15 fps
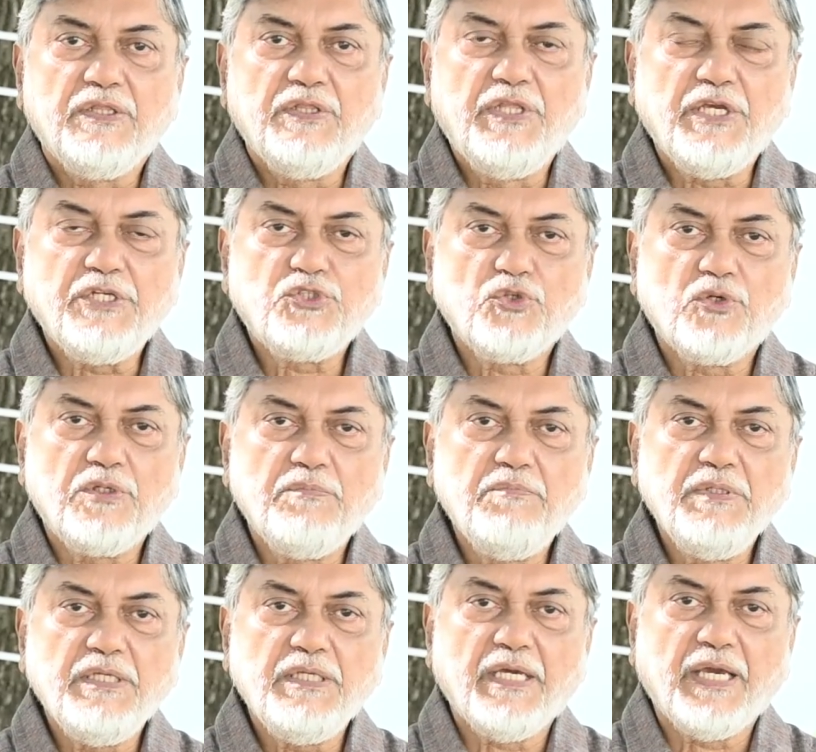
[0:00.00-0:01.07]
They should
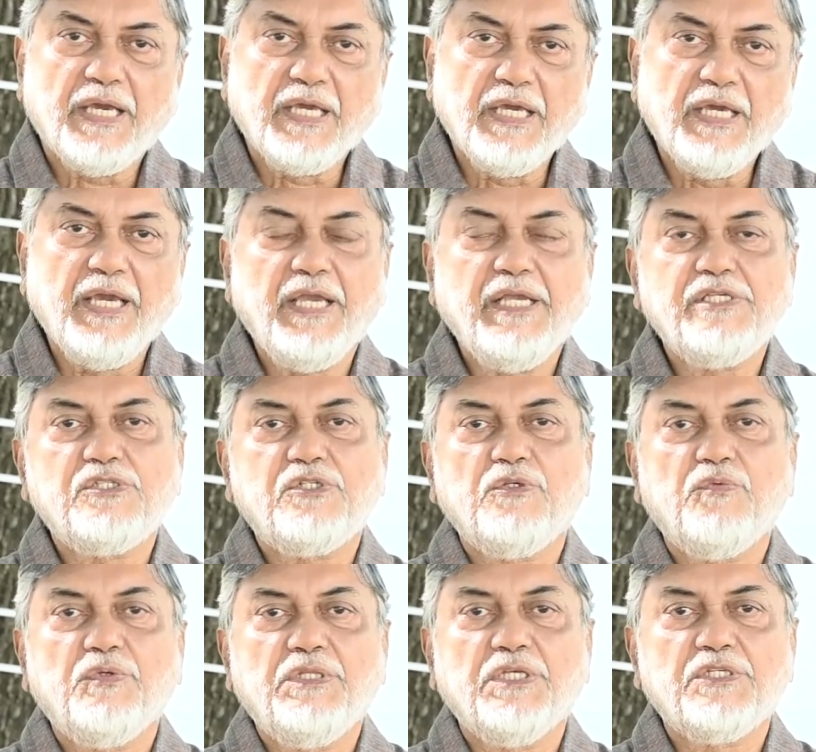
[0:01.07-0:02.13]
be engaged
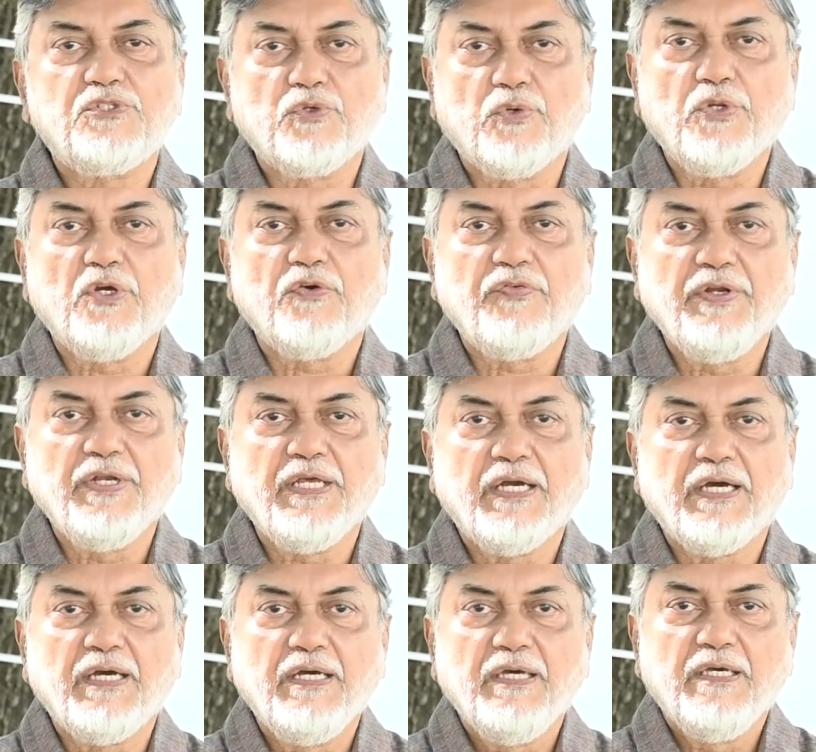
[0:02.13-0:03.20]
with the story of
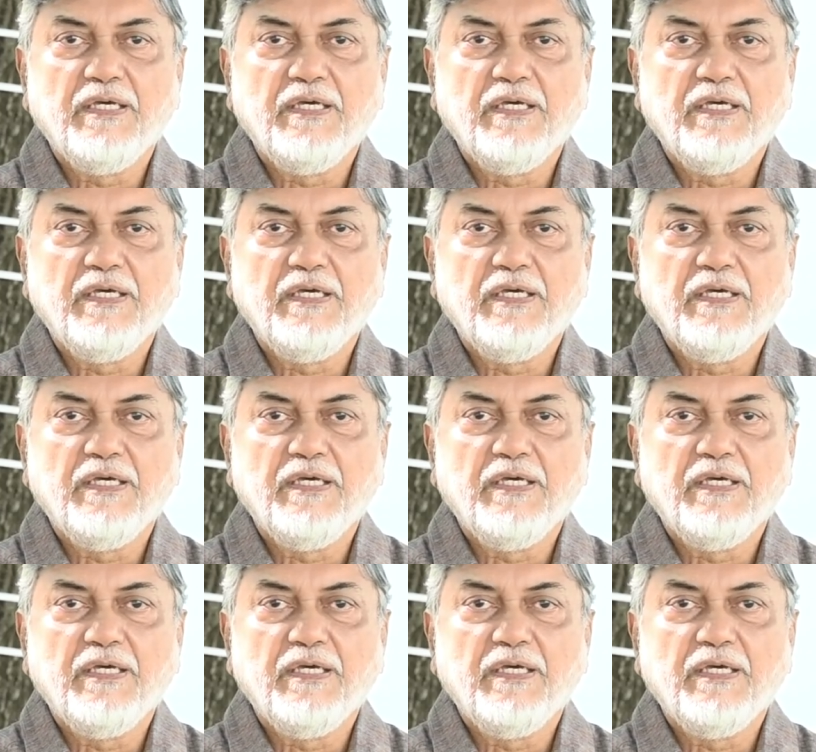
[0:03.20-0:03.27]
India.